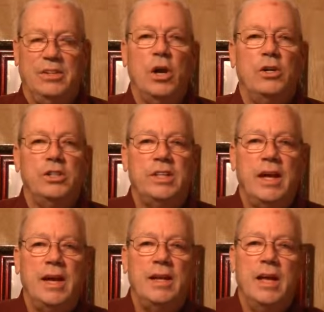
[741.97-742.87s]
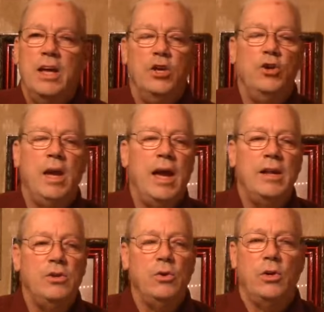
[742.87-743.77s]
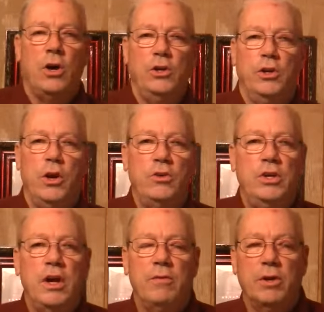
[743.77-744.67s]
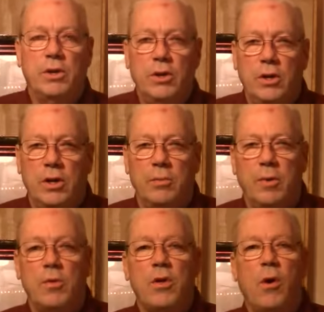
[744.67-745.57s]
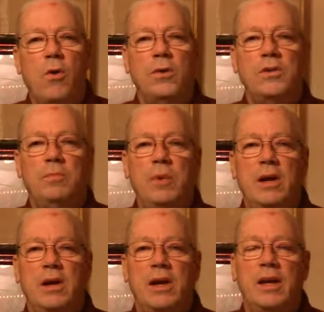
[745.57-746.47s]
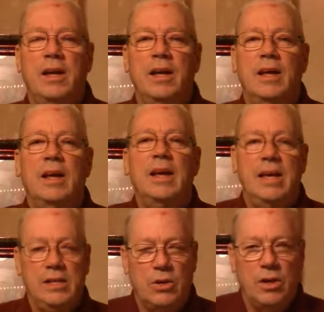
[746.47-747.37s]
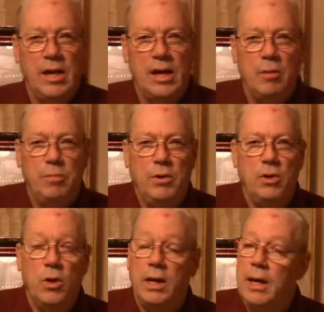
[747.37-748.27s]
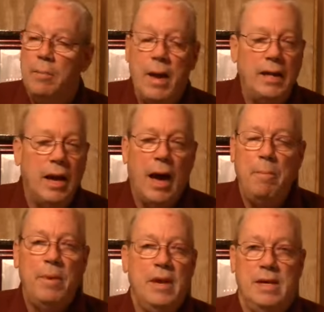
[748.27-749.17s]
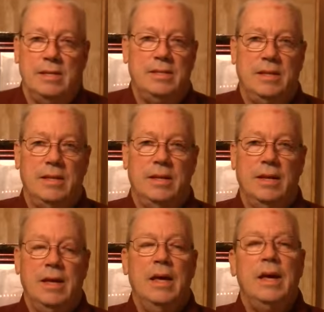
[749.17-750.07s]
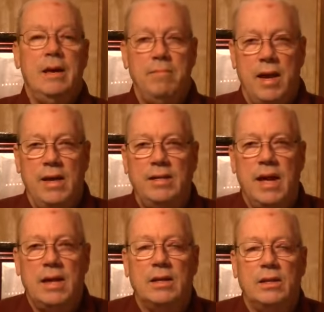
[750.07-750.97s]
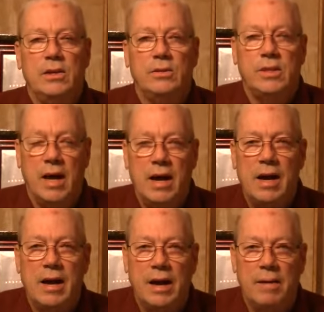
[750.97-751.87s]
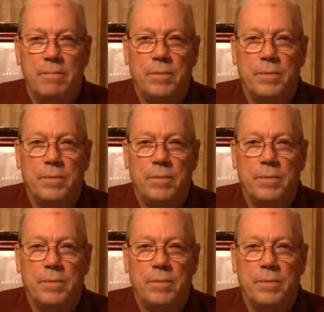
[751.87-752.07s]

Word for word: You understand? You can't do it on your own. You never could. But with the Holy Spirit, He's going to help you do it. And it may not be instant. It may take a little time.